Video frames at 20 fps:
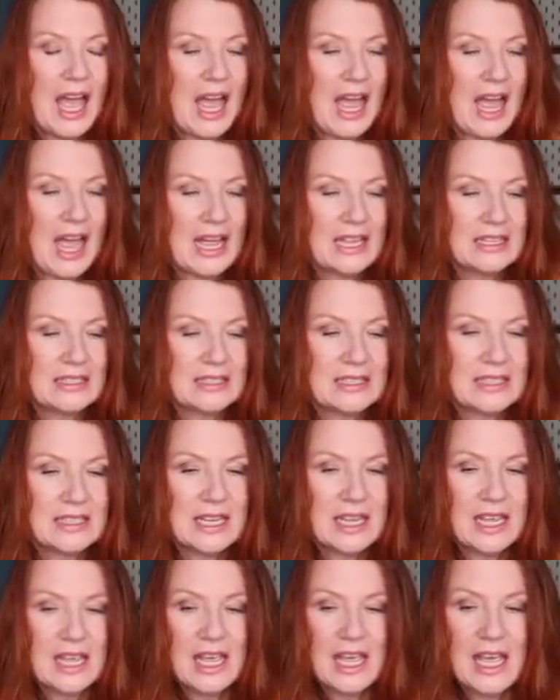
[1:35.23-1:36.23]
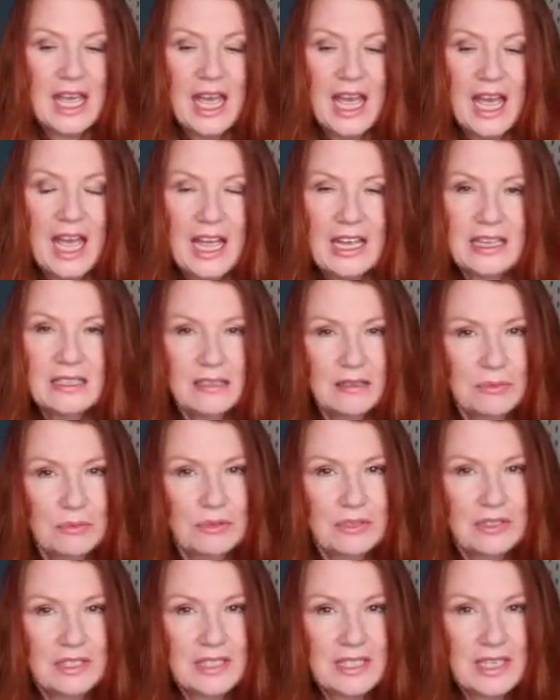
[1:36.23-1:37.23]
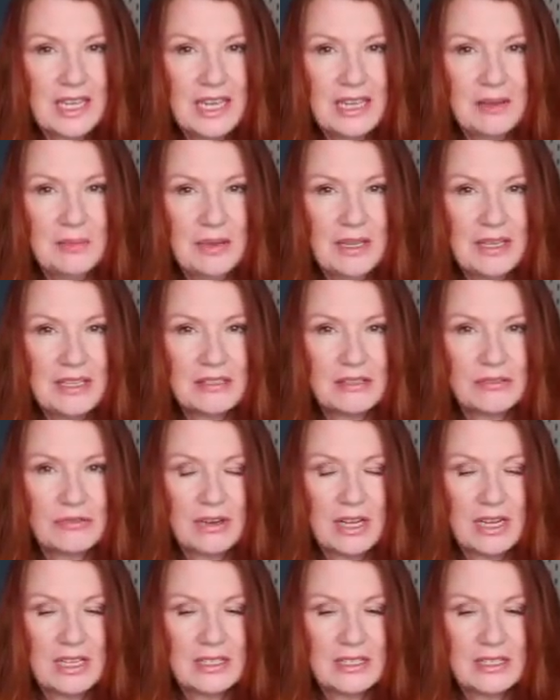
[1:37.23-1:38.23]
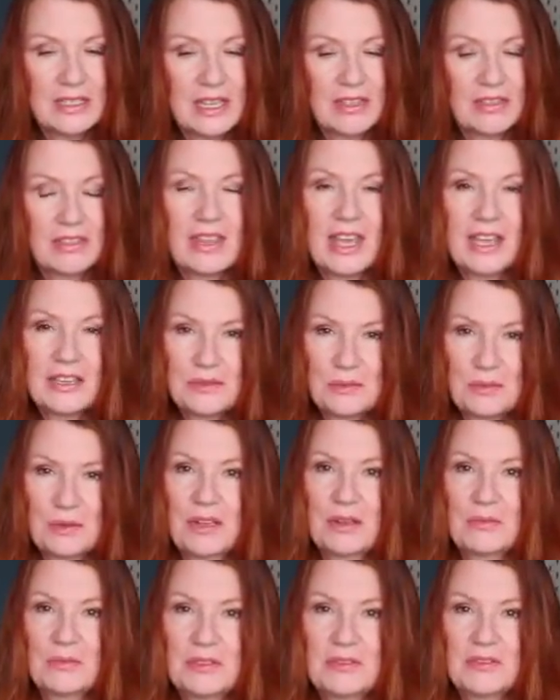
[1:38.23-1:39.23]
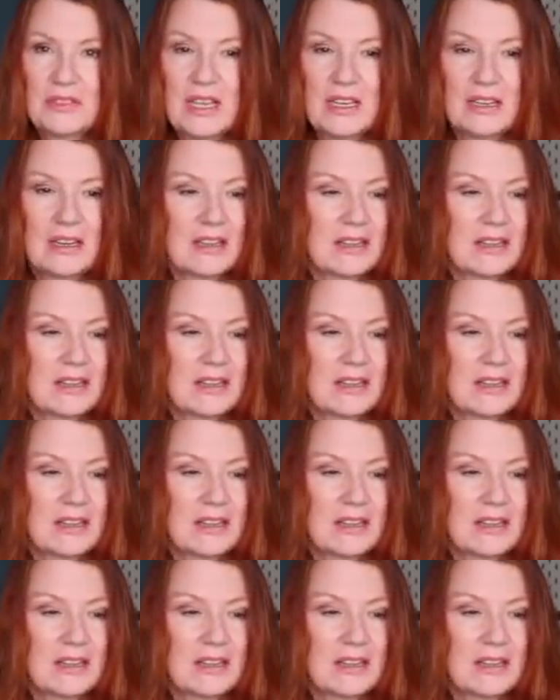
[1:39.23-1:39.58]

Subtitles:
And had I wanted to keep it as a dress, that's what I would have done.